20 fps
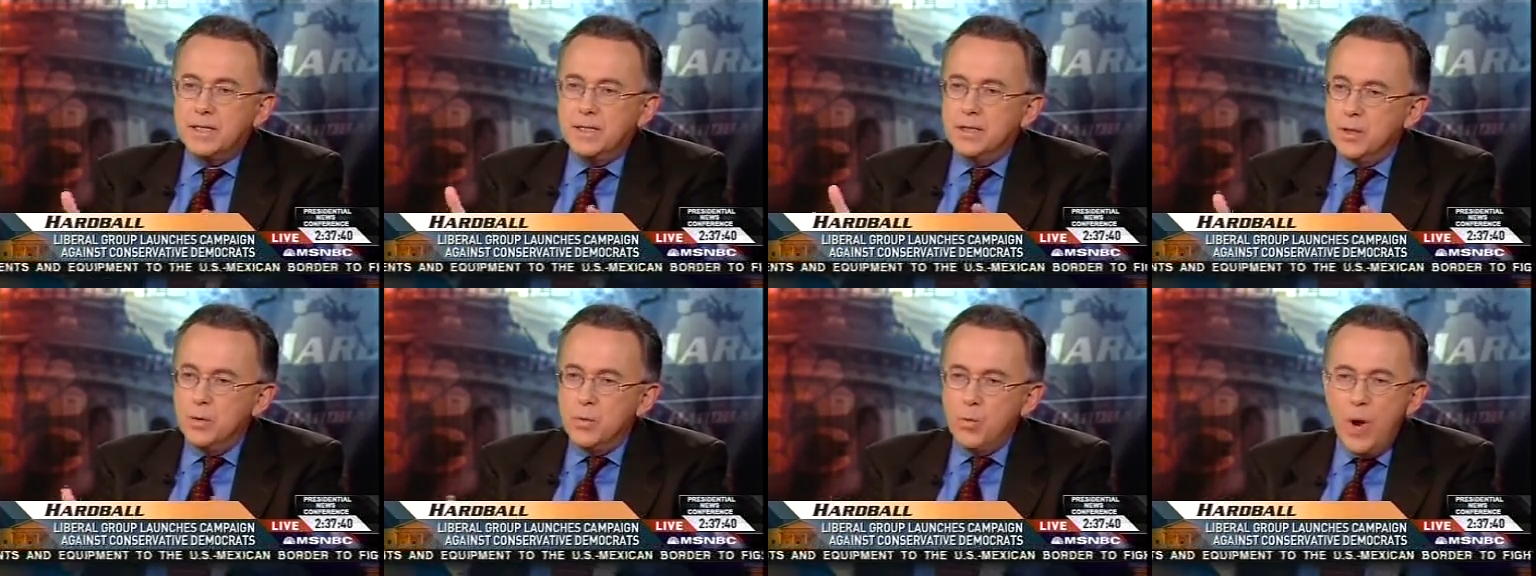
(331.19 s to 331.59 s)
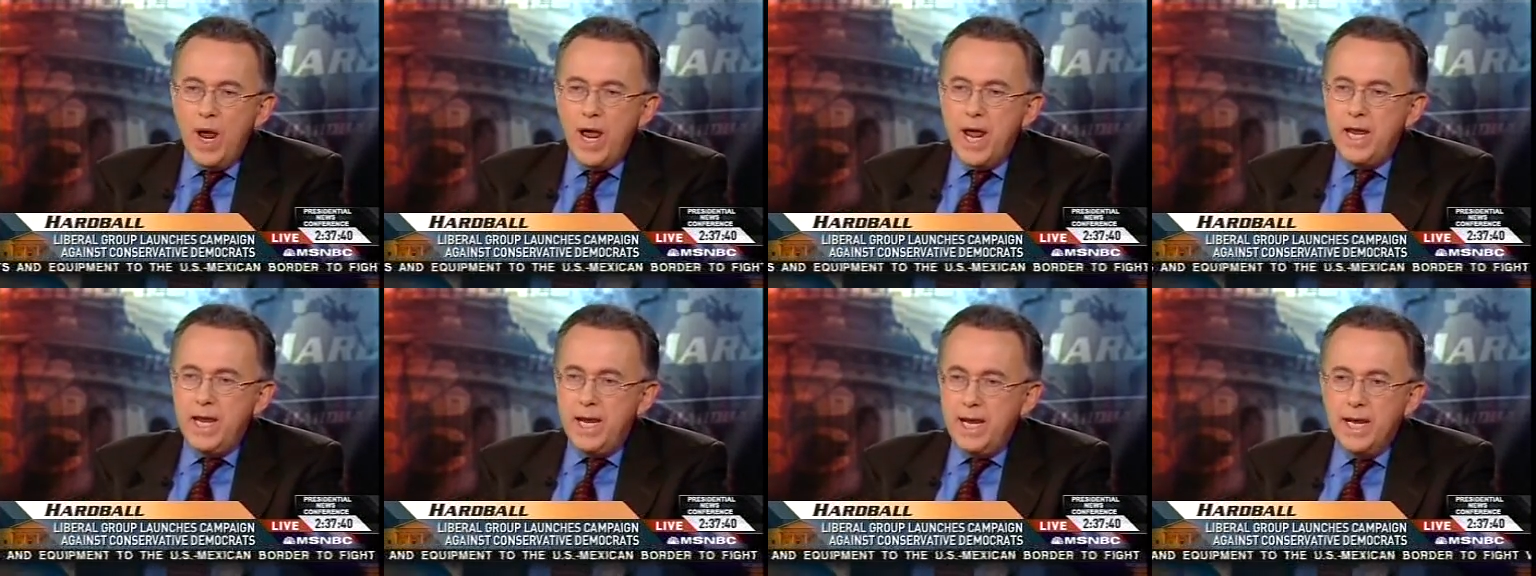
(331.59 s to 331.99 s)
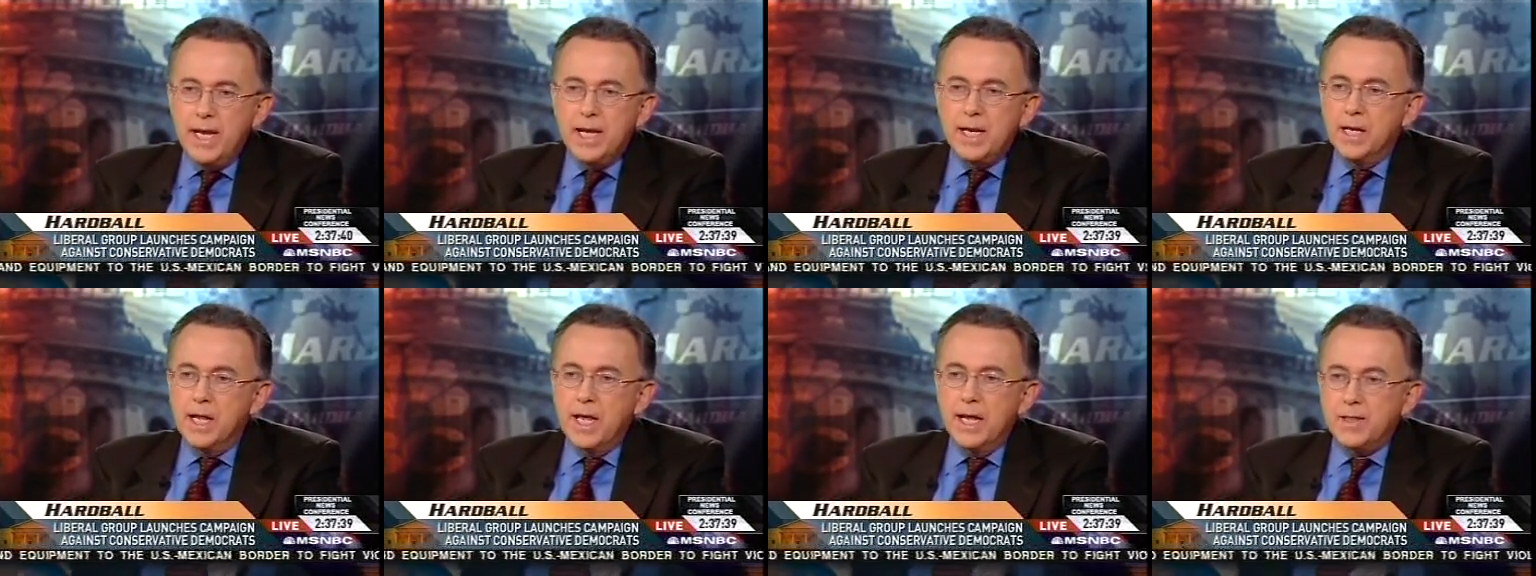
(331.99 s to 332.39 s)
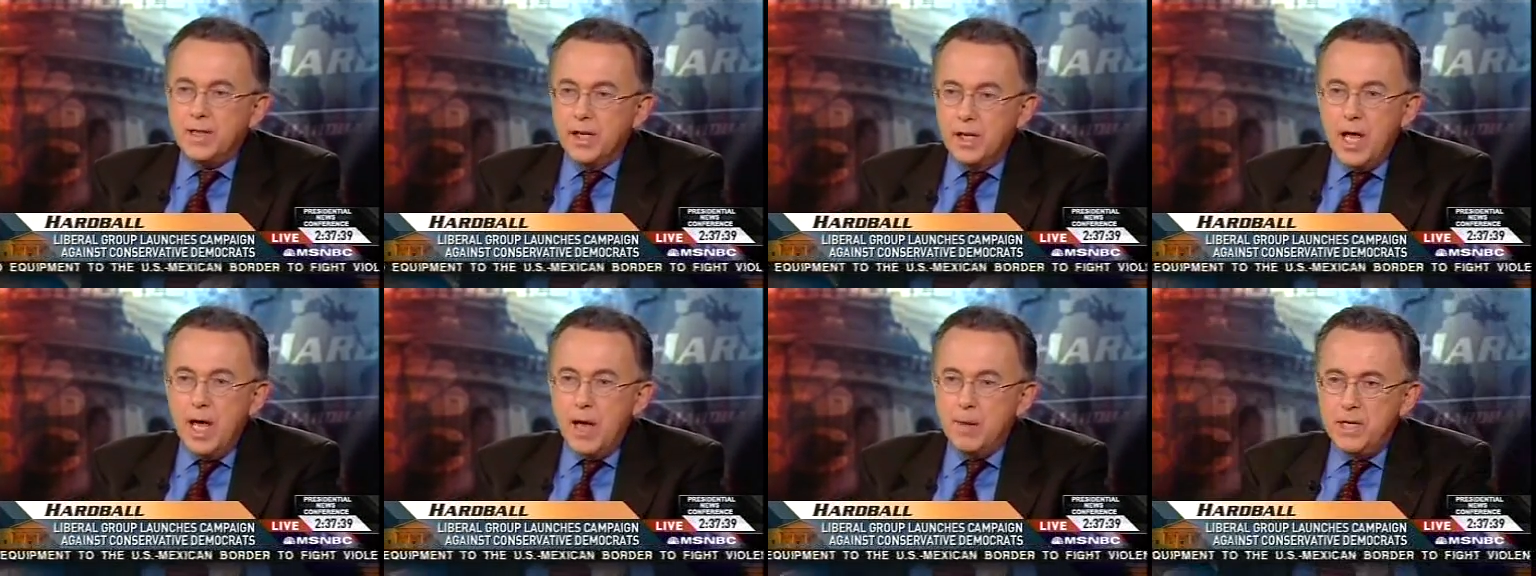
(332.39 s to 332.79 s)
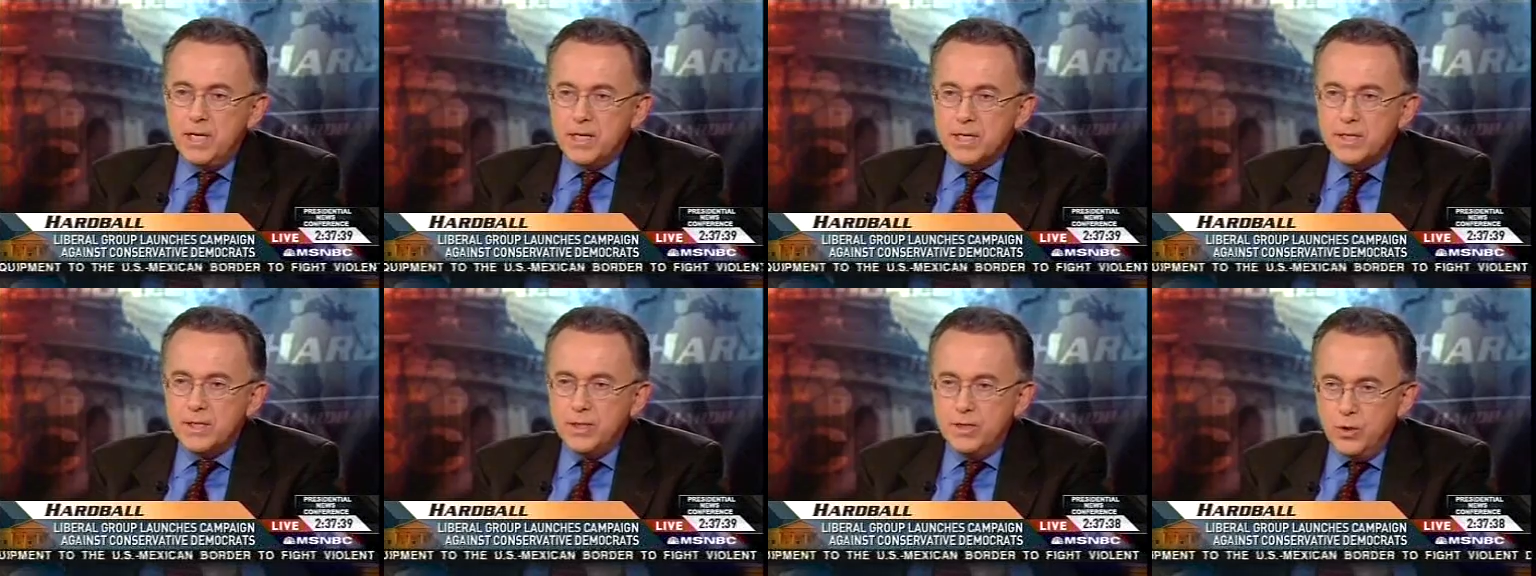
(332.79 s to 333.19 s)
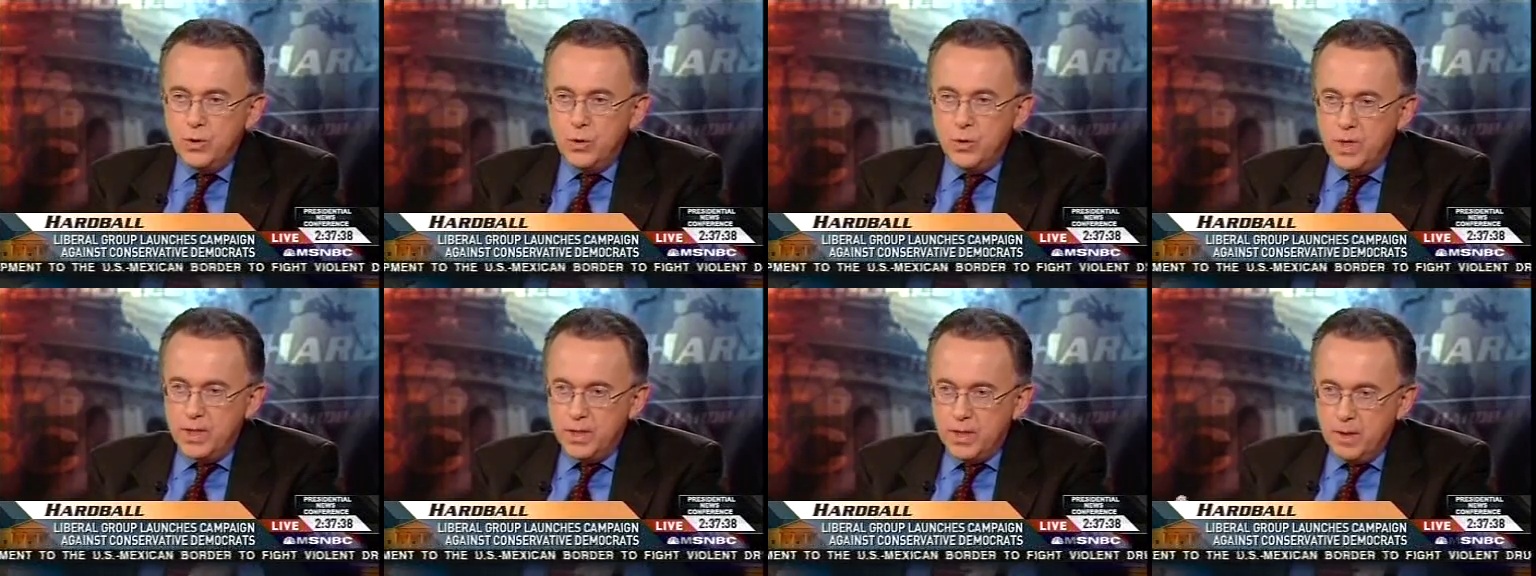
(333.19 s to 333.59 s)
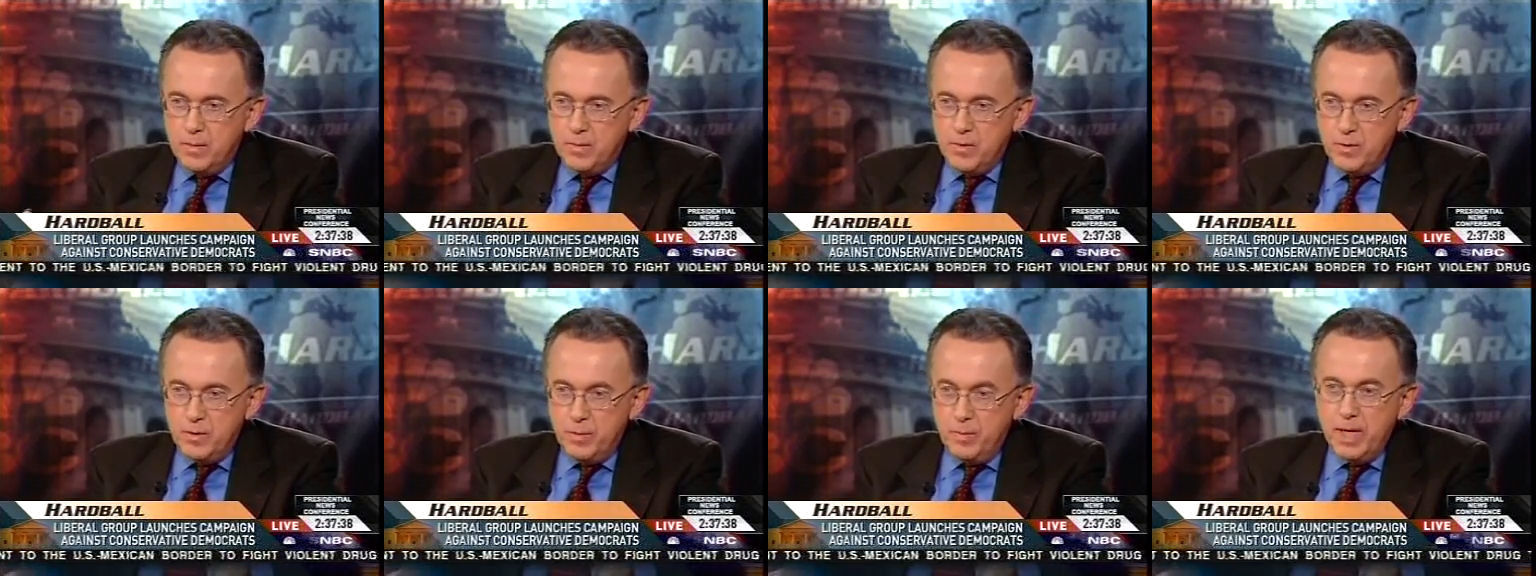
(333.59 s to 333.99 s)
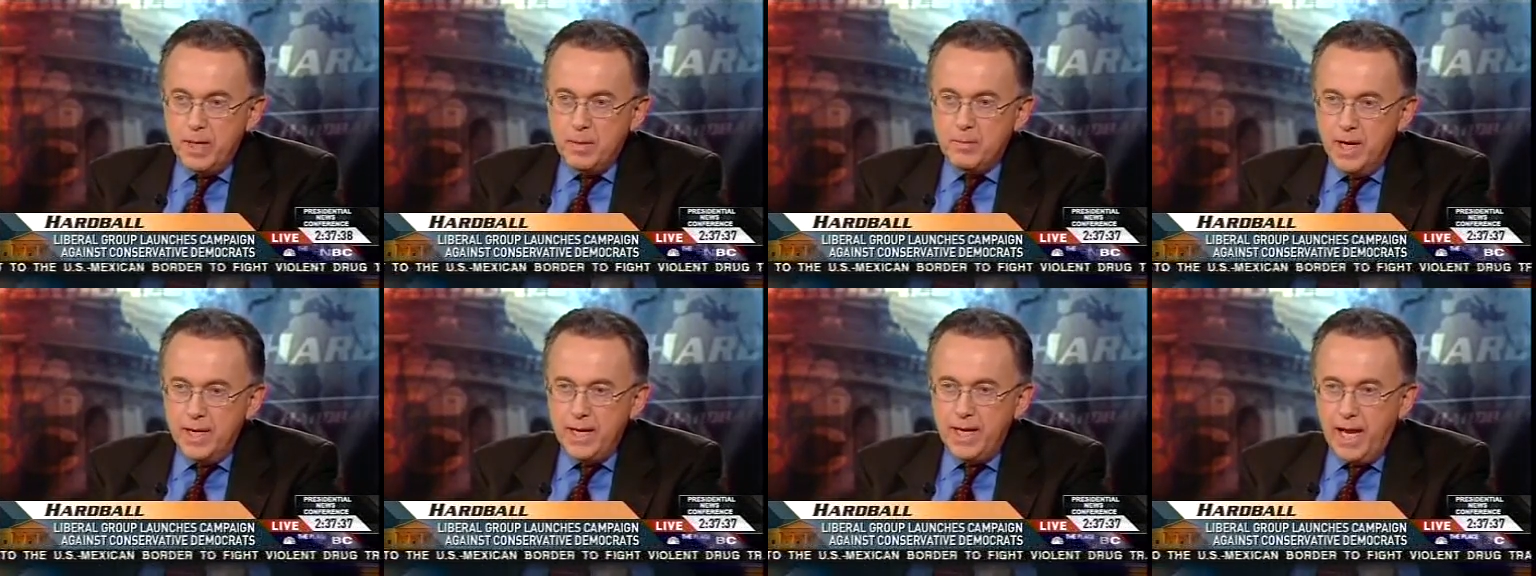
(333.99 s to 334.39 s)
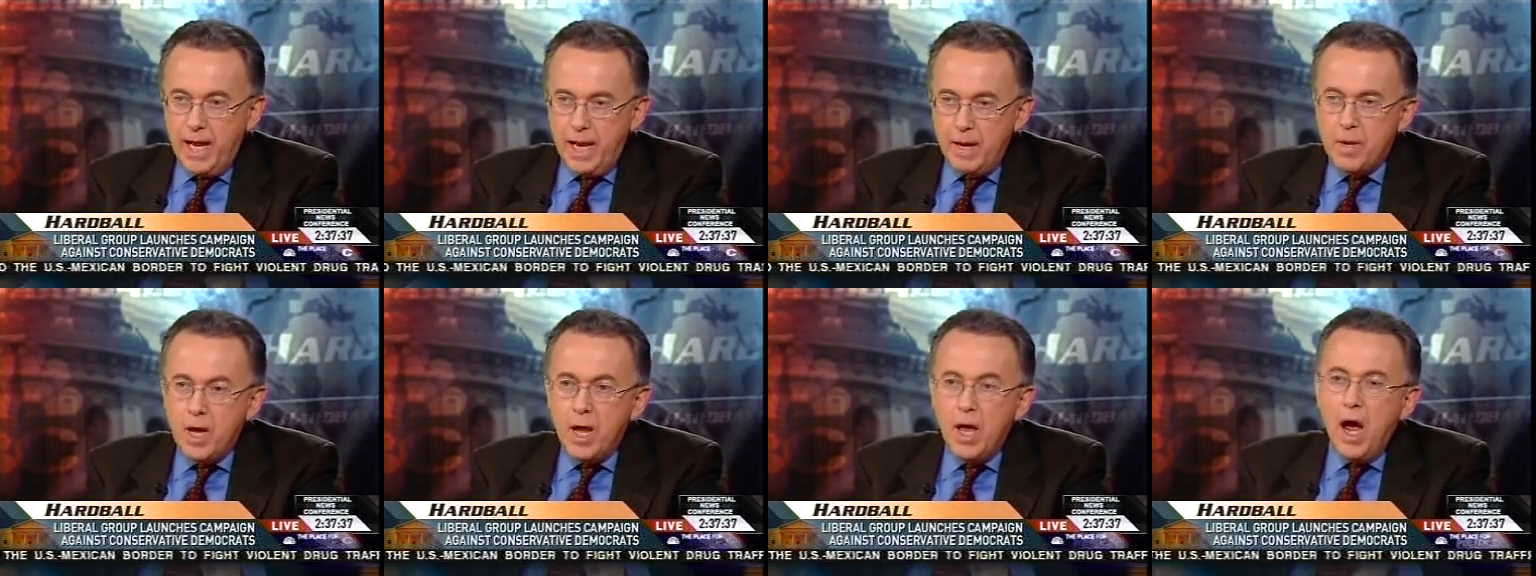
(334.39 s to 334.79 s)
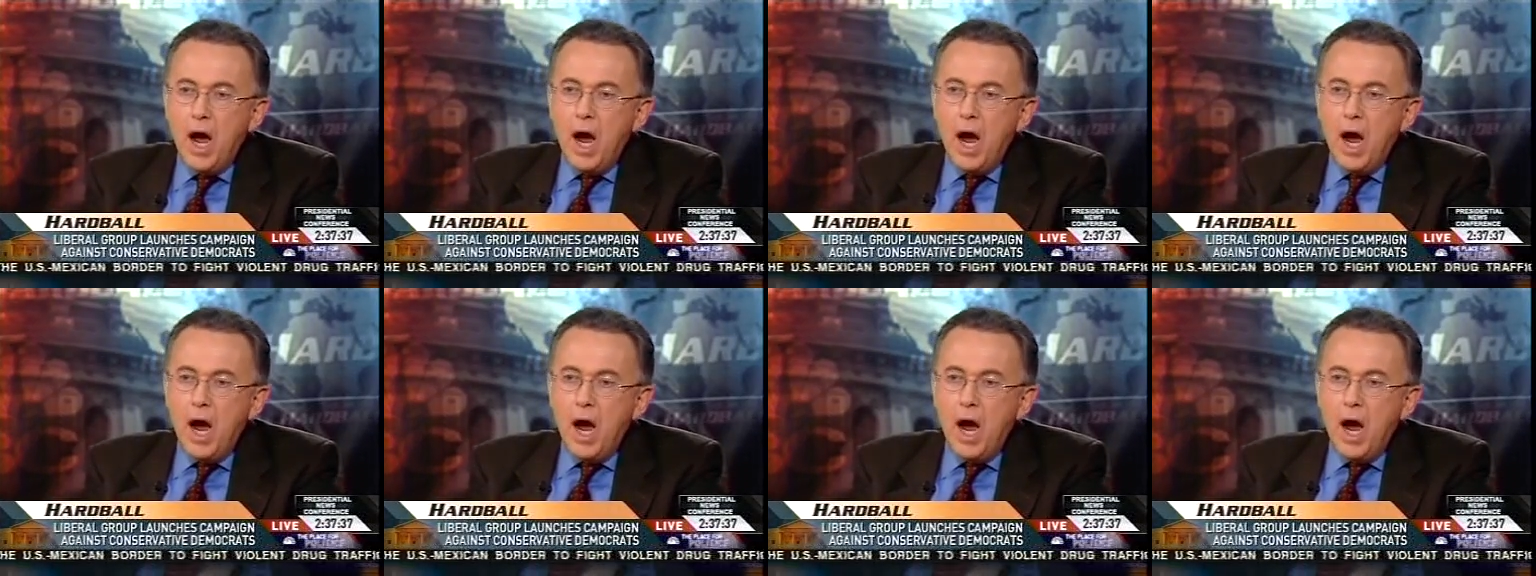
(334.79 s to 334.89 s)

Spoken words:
to weigh in like the lobbyists do in the big money game.